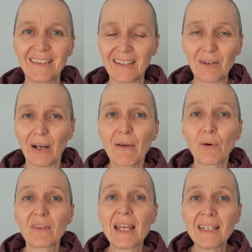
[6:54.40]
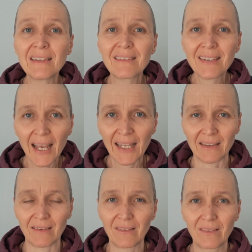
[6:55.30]
it was
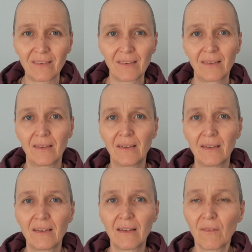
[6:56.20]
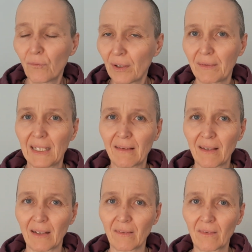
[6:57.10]
intense, very
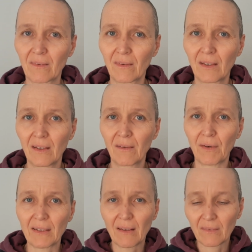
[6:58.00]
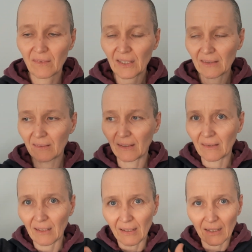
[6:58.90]
intense, right? There's things that
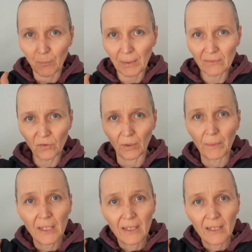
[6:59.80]
are like a pendulum.